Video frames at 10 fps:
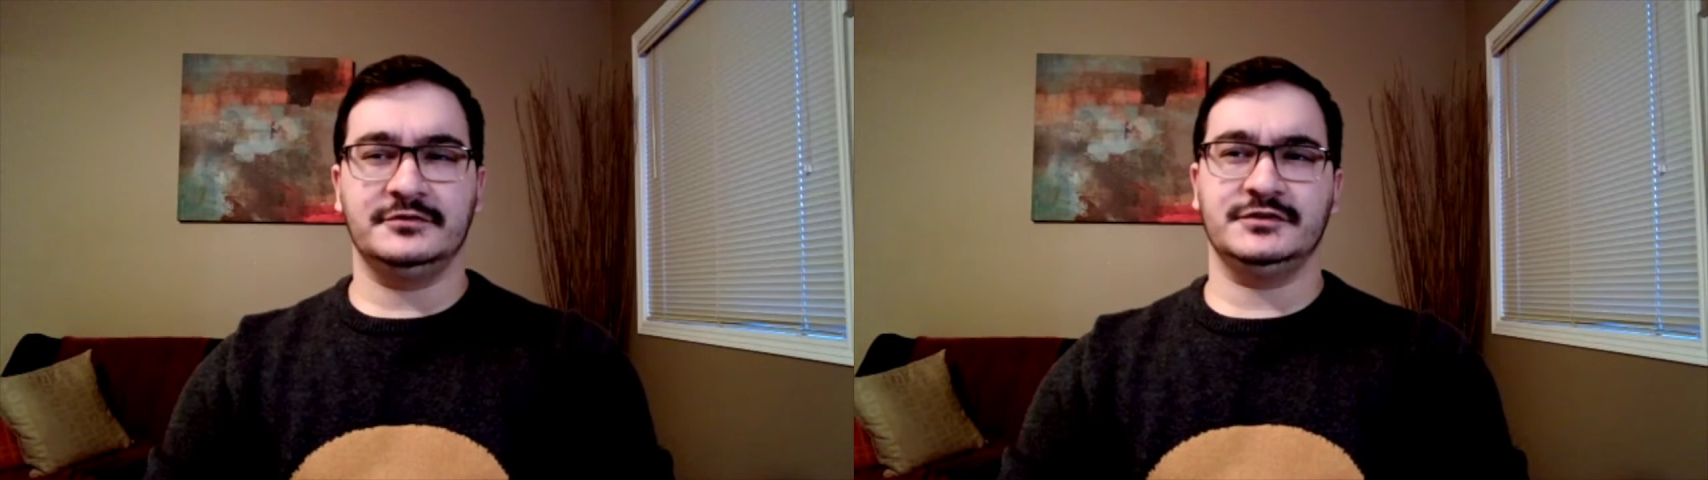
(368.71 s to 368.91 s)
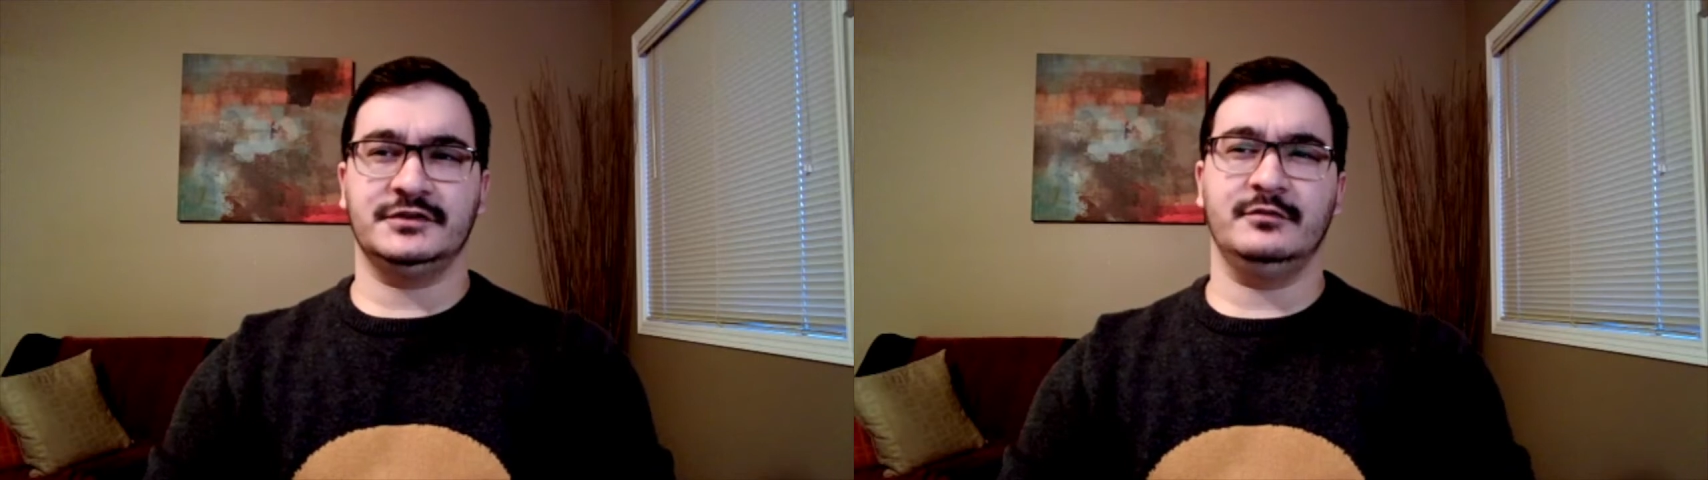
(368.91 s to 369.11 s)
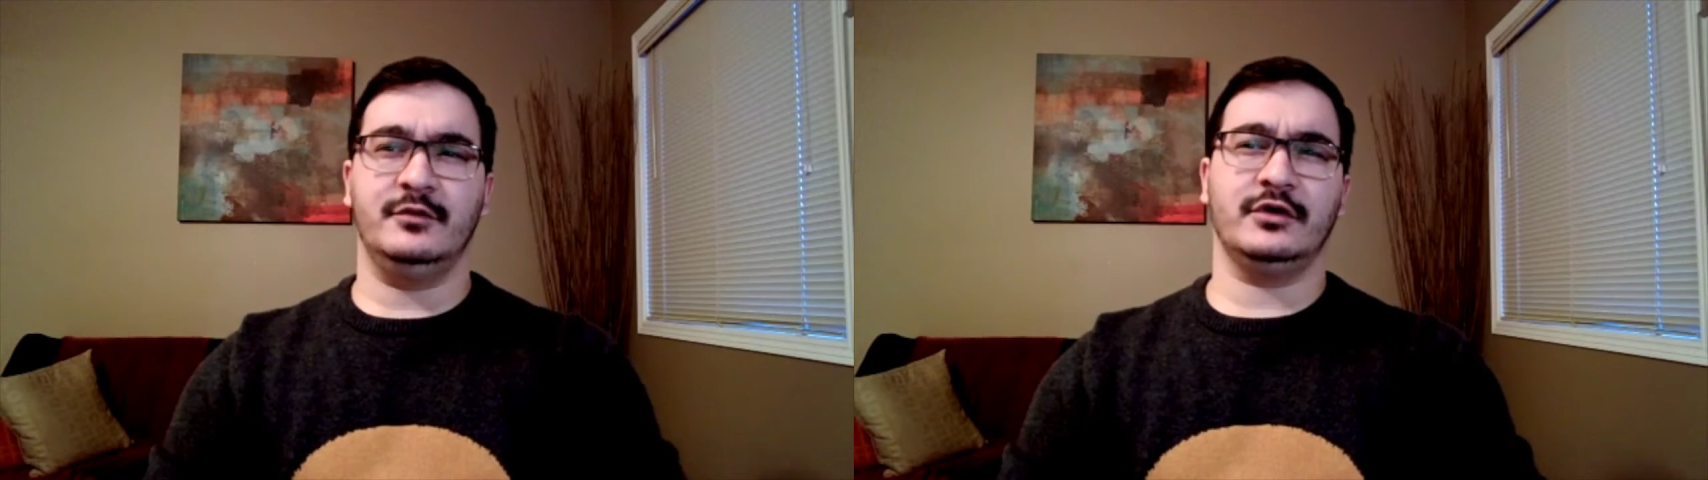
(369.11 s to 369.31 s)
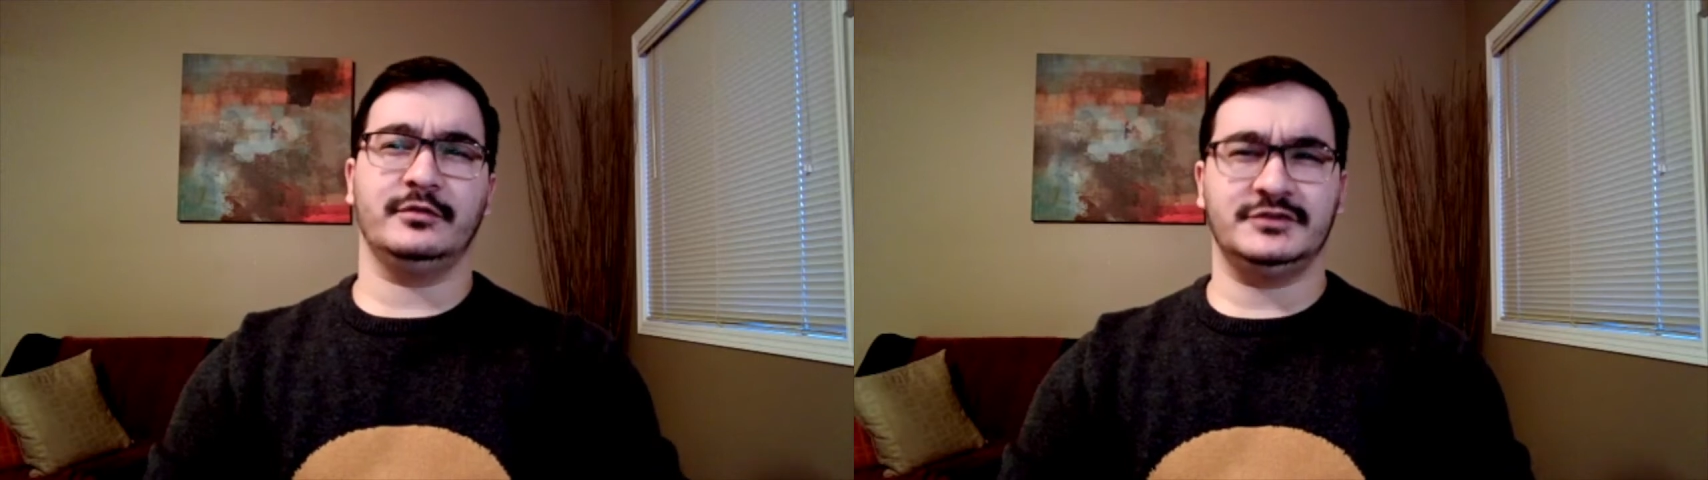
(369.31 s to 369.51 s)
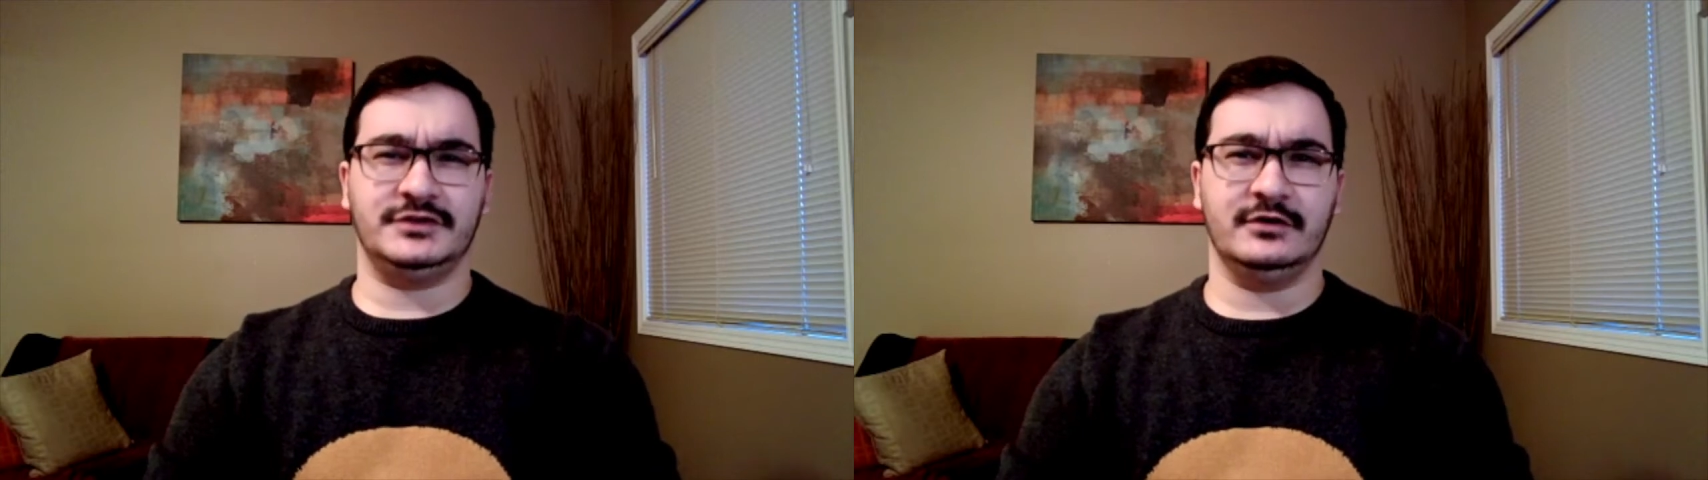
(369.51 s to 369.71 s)
and the more
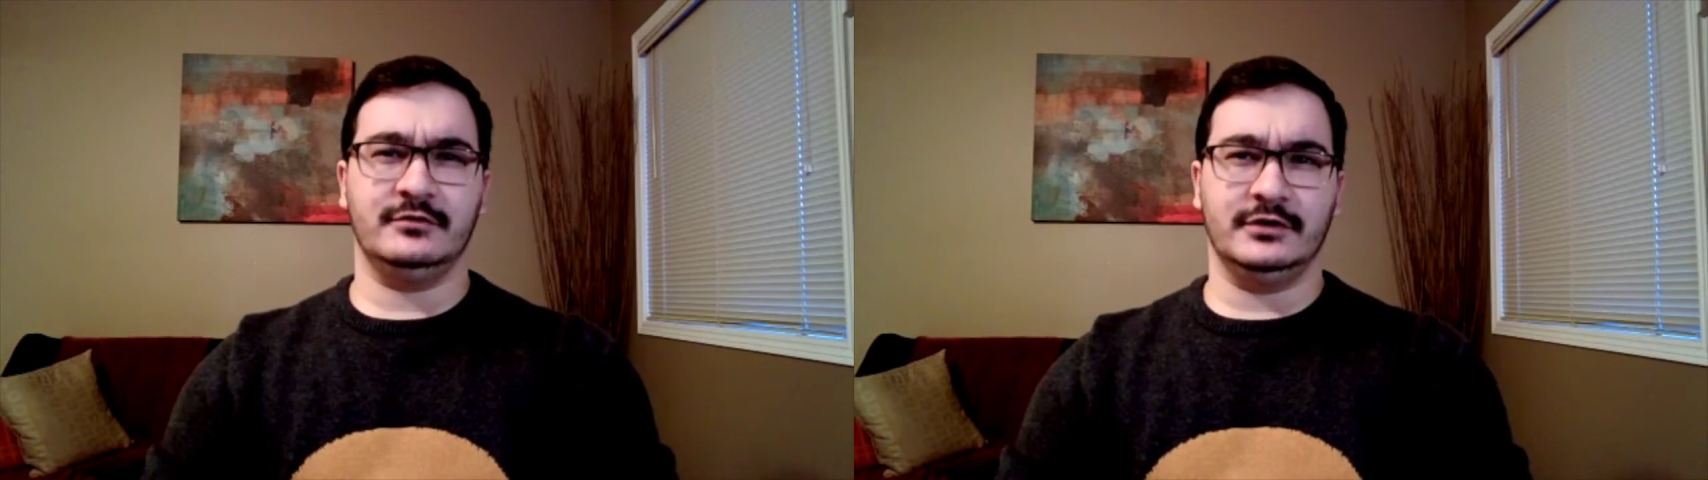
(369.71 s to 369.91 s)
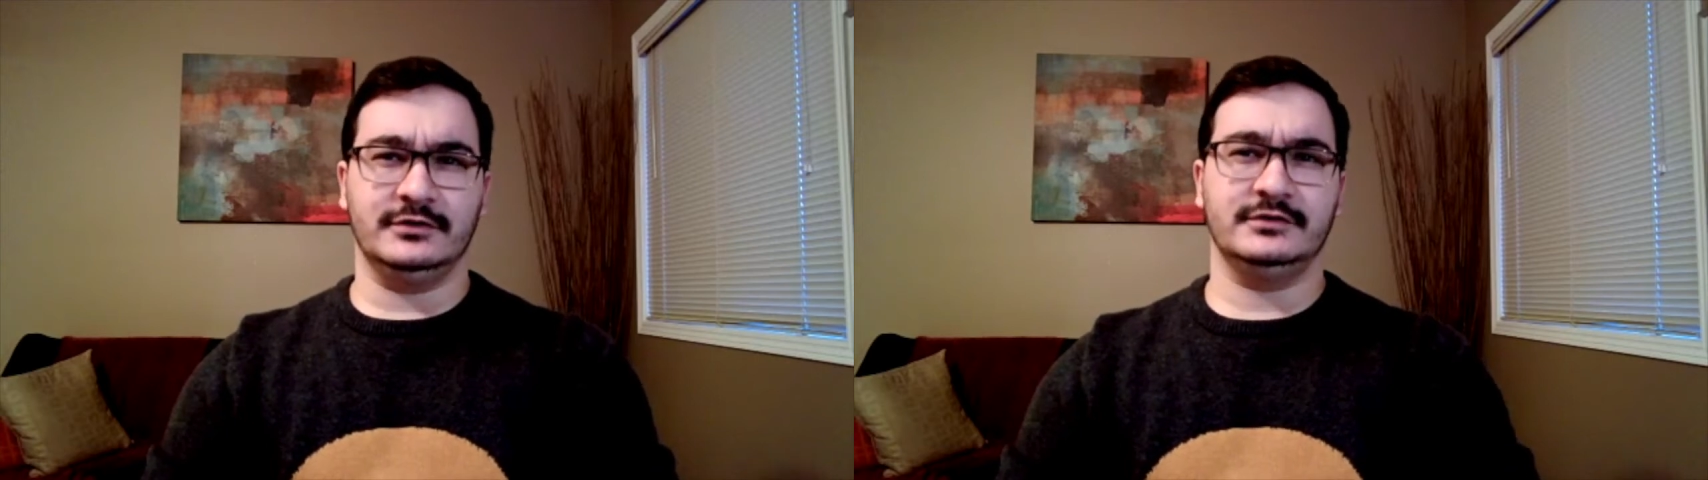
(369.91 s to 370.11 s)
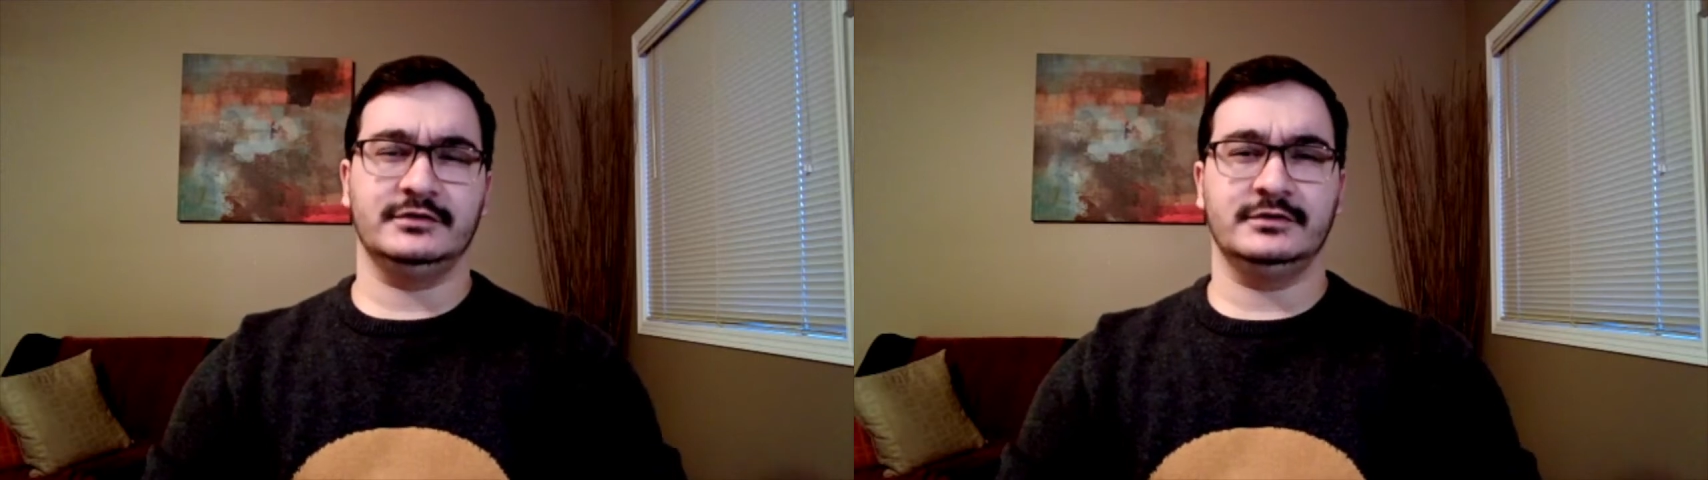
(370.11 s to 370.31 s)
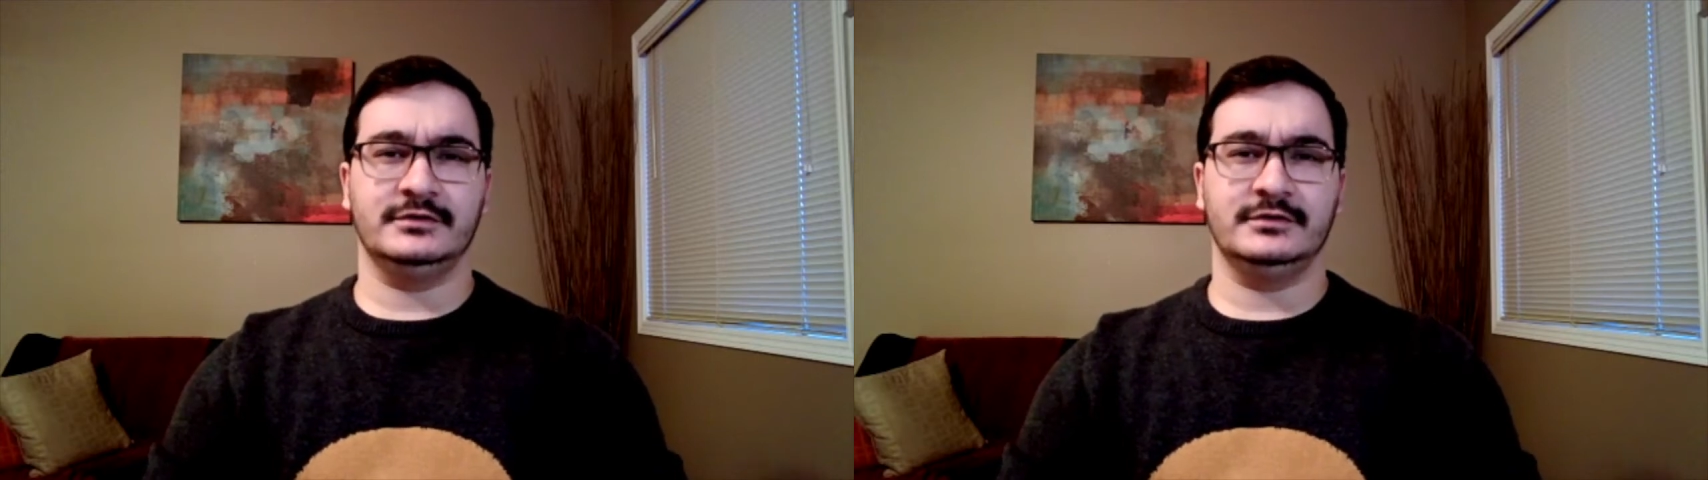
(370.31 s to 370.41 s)
obscure ones?